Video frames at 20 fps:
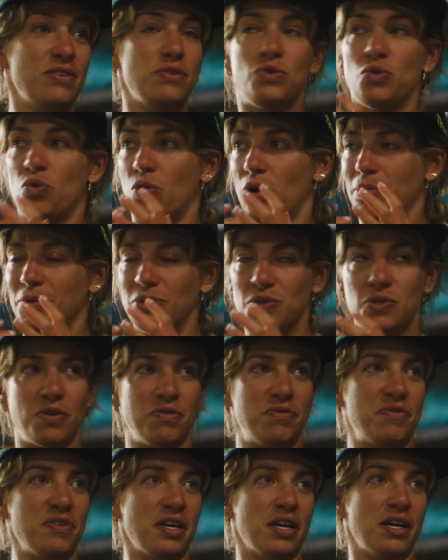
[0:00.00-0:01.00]
Nor will
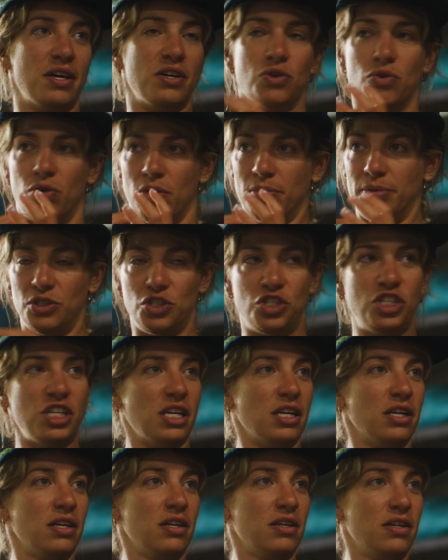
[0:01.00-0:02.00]
Sophia, nor will
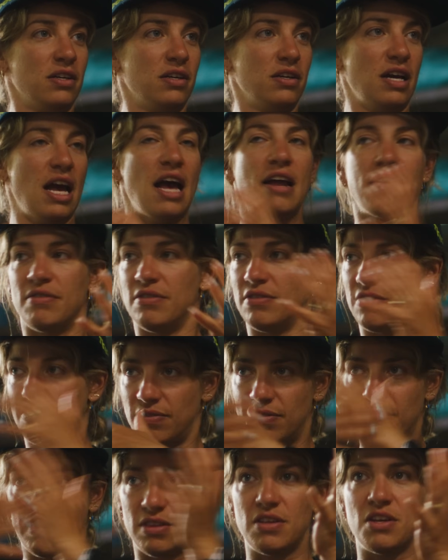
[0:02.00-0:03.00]
G. Yeah.
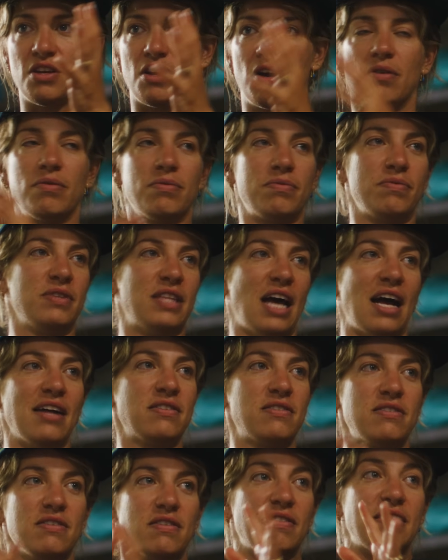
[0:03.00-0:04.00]
And,
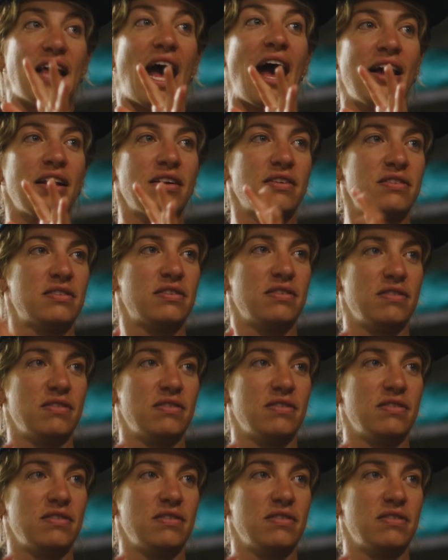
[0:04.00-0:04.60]
that's that.